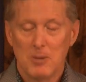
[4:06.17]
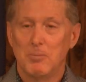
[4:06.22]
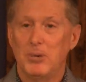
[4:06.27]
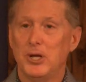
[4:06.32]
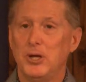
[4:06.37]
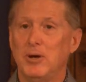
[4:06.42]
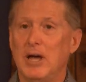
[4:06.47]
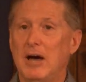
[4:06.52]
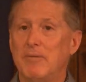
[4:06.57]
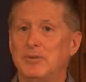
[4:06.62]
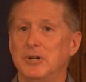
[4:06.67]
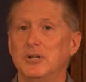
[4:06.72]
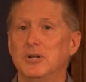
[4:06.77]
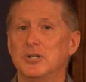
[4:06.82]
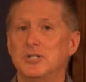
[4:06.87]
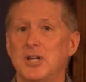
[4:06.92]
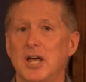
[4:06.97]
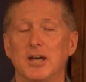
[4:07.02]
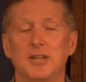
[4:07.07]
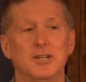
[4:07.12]
But you have to
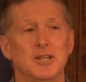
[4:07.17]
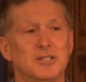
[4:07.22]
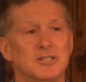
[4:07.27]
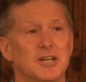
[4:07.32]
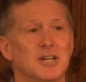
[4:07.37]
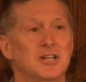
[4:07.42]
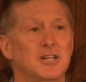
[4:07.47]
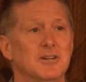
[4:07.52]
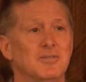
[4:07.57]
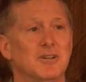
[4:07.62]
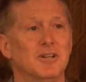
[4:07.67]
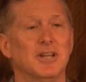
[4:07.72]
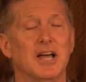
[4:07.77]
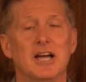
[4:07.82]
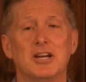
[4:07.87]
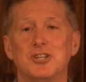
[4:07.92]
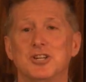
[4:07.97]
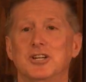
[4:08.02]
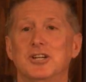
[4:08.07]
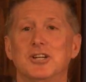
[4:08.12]
understand, this idea of
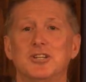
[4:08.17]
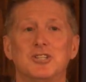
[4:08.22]
election